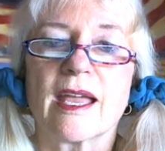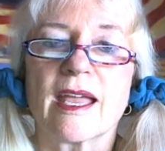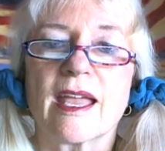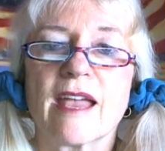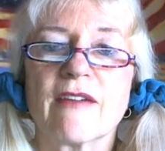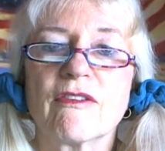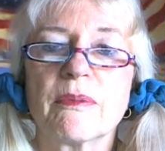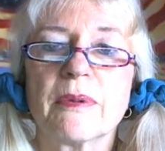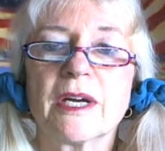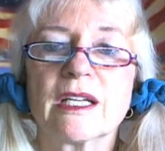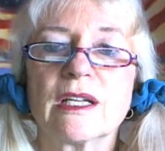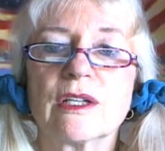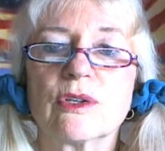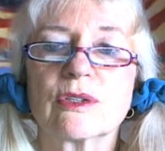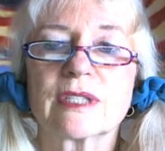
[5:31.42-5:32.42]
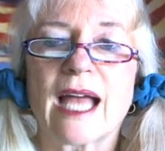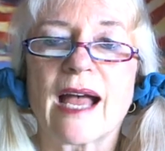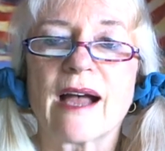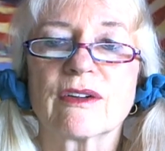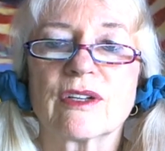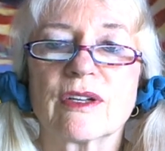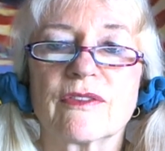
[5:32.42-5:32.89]
Everybody looked
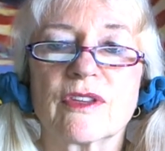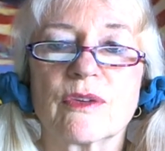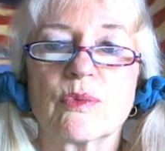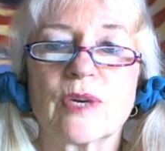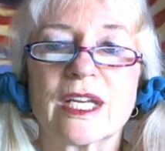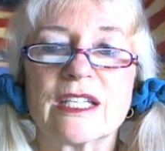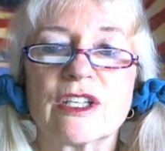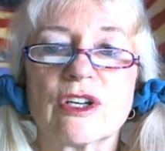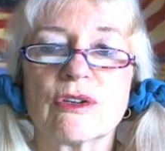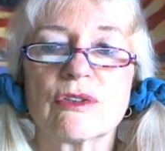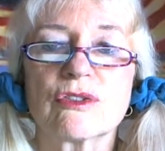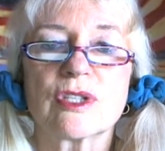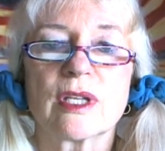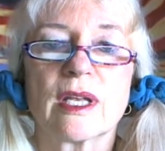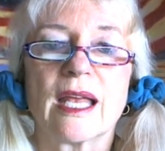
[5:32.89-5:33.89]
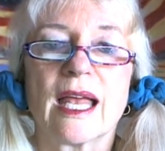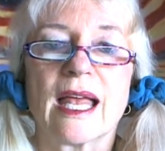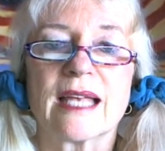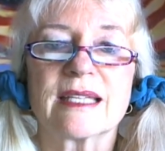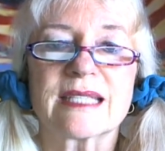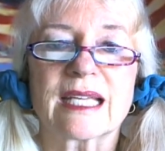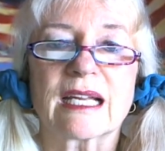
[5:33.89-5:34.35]
out of the windows
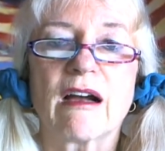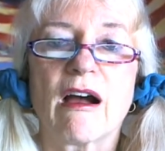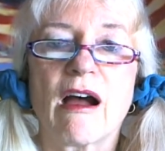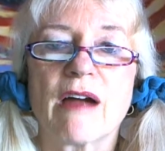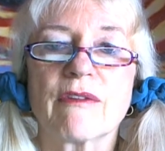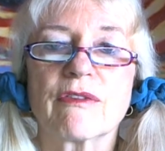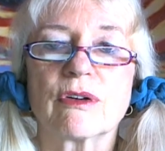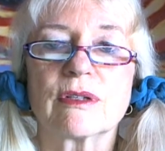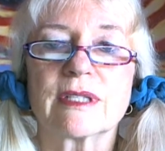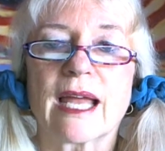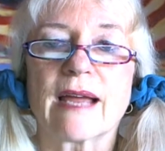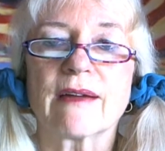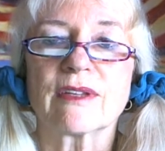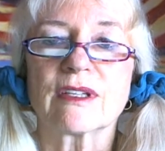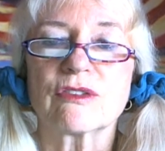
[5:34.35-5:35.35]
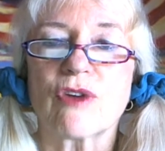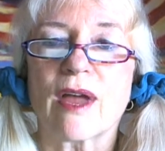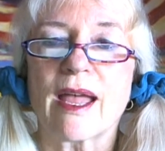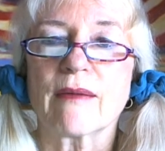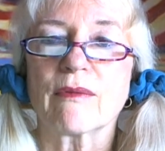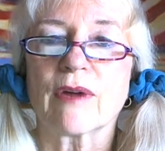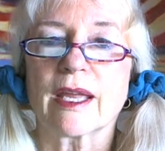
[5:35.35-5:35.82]
as the car rolled down the
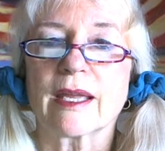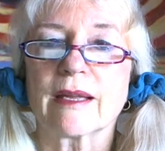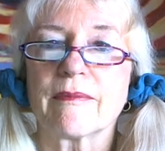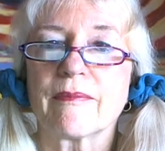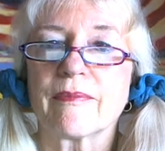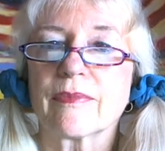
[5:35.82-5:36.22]
driveway.